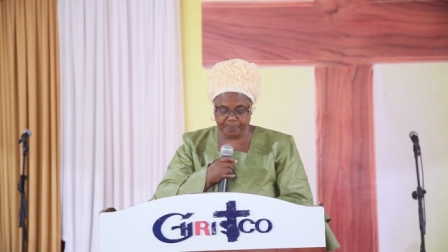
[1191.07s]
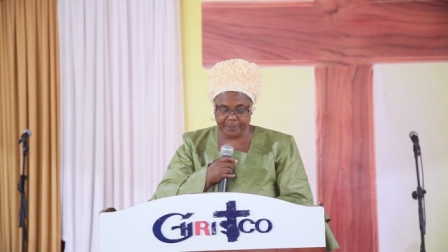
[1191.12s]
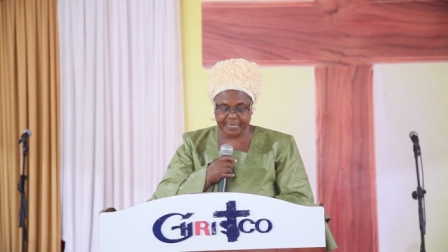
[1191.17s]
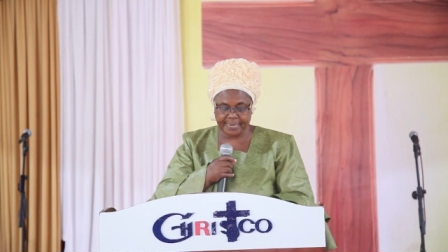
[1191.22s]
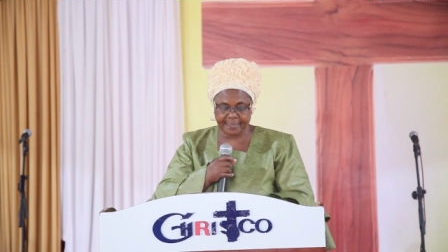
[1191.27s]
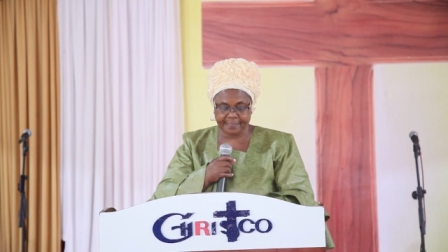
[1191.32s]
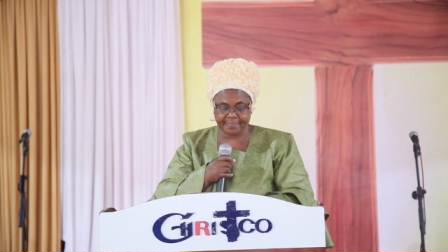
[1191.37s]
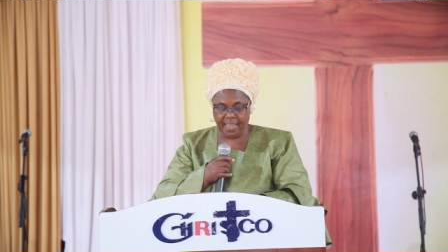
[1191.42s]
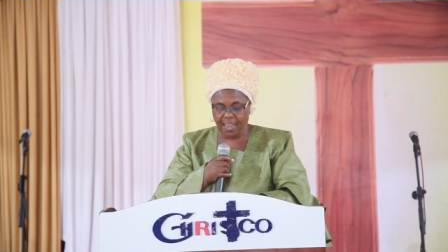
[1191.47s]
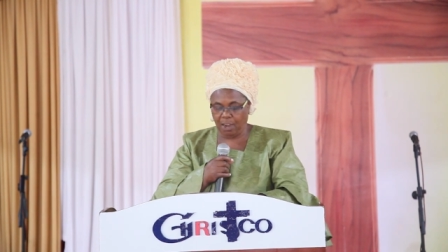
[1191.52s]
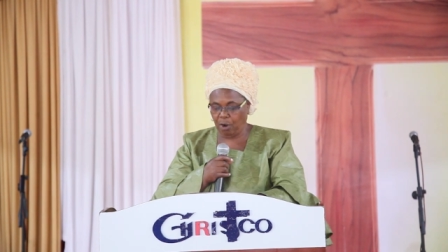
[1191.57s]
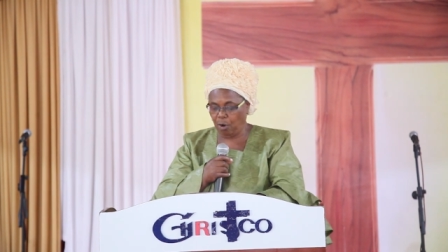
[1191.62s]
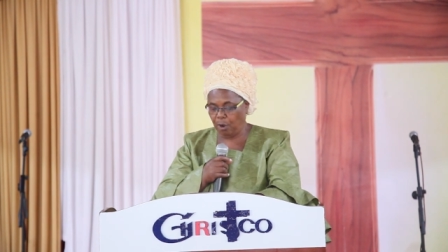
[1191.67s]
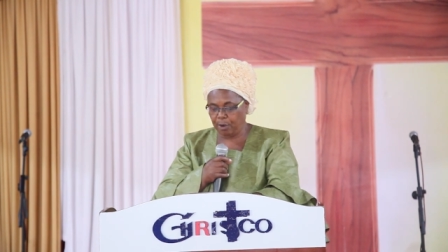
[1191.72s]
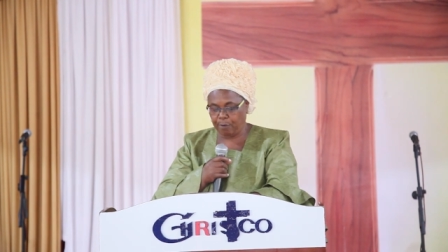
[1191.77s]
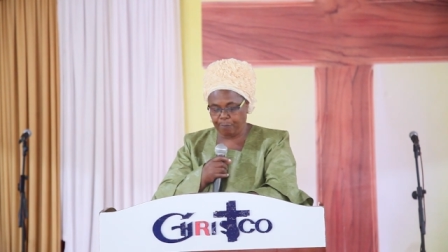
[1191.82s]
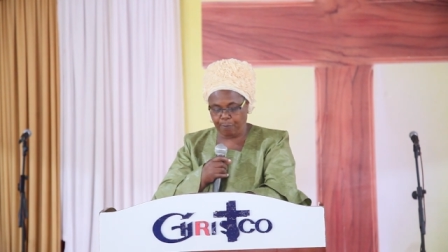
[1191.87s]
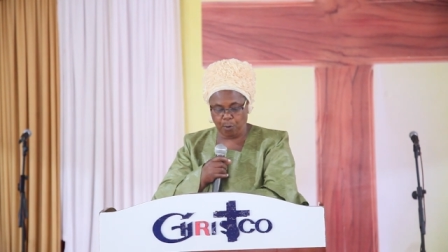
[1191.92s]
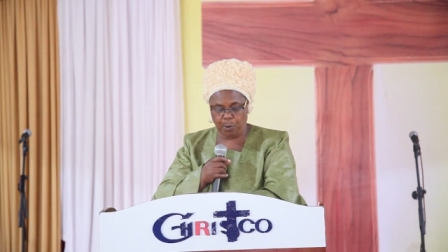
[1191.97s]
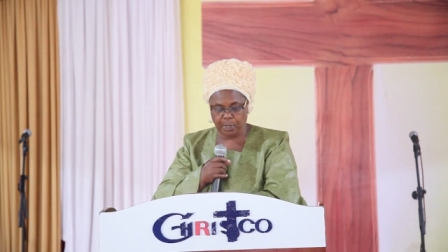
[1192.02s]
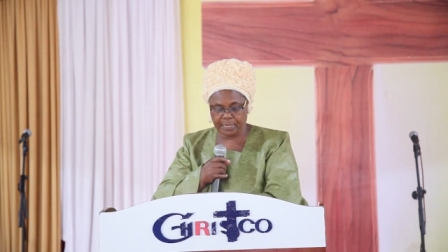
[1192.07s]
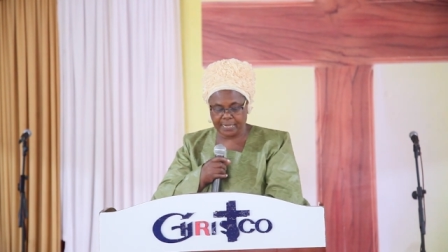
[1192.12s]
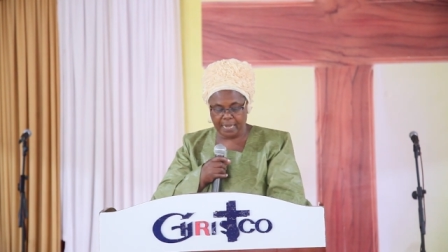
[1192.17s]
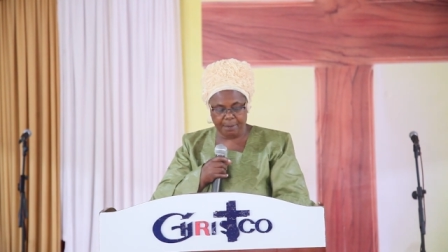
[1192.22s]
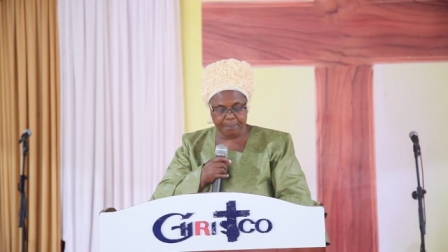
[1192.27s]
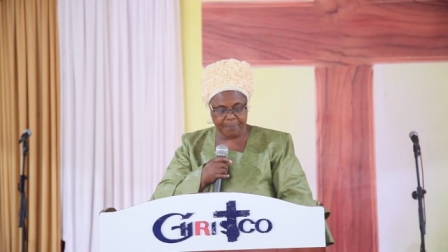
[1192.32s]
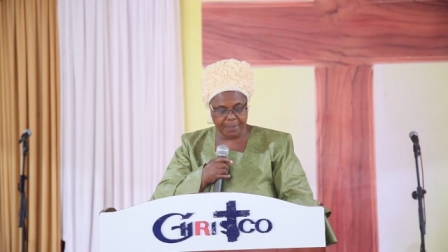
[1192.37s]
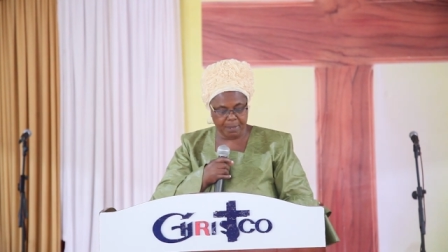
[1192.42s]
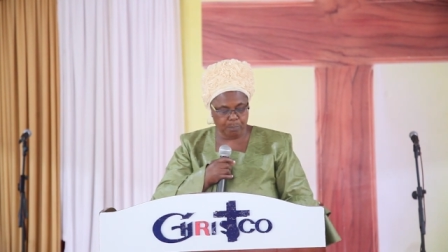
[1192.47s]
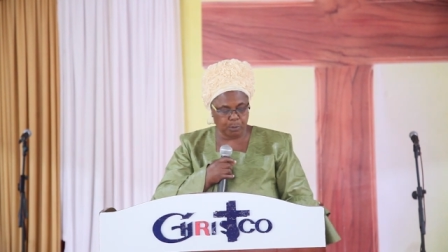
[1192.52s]
But I thank God for what
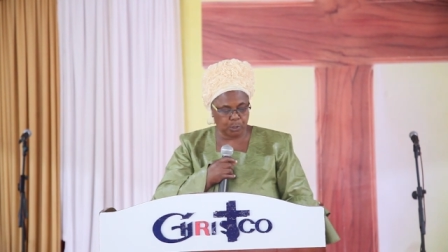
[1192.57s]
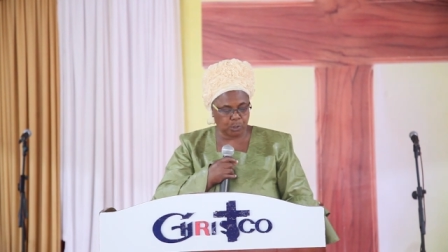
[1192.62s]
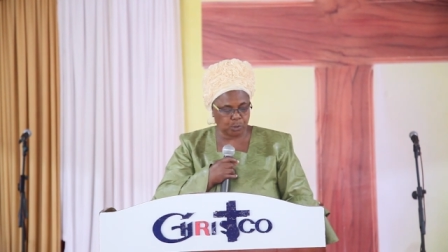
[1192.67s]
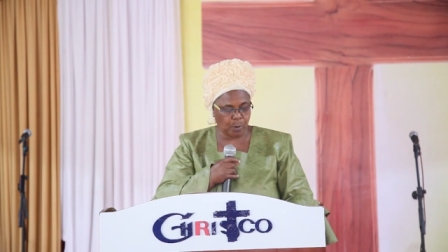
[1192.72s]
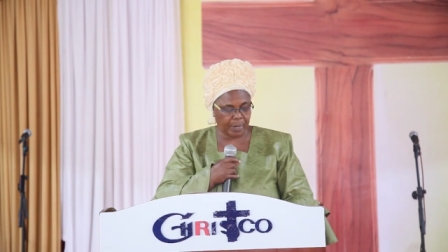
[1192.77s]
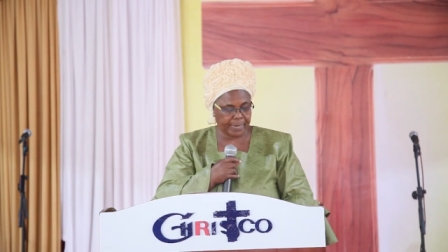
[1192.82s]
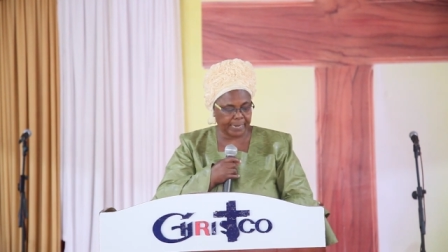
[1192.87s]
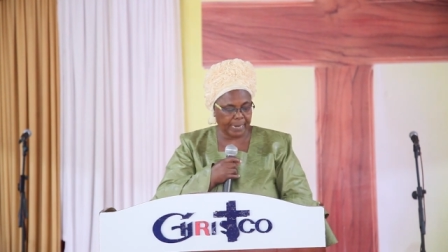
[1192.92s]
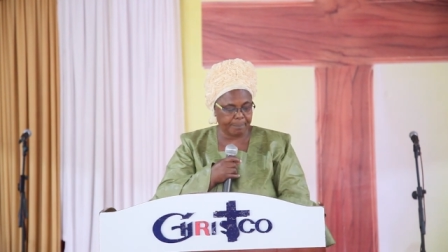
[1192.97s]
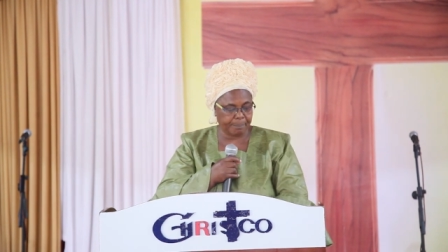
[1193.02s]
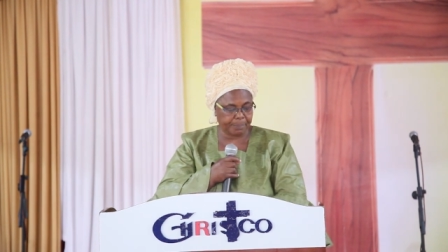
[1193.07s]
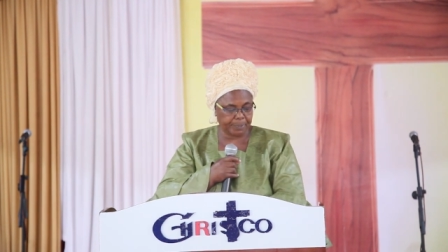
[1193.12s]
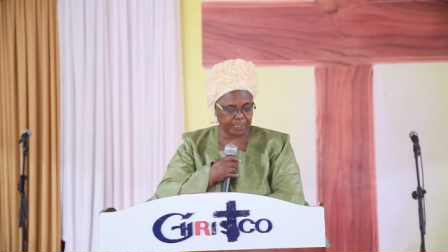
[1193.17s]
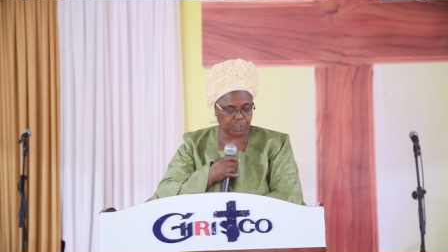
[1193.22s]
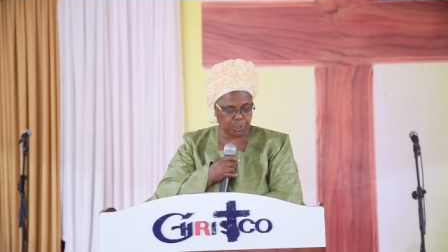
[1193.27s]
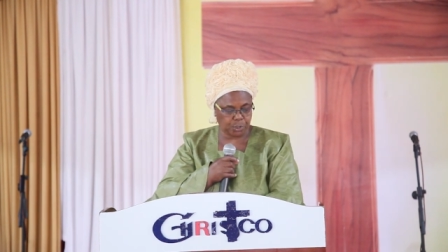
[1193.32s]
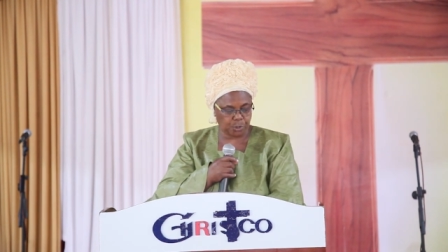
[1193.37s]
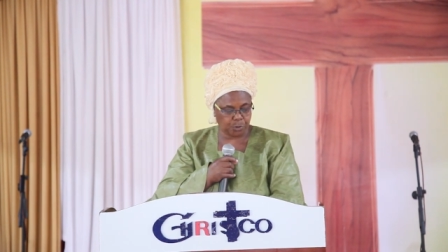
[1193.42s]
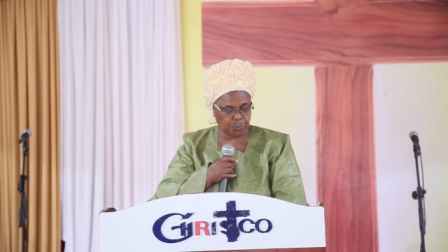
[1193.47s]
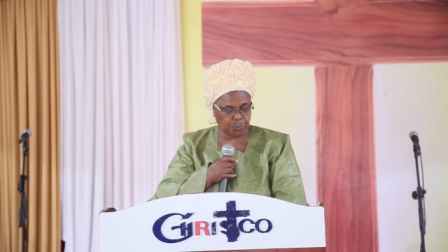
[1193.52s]
I'll be able to accomplish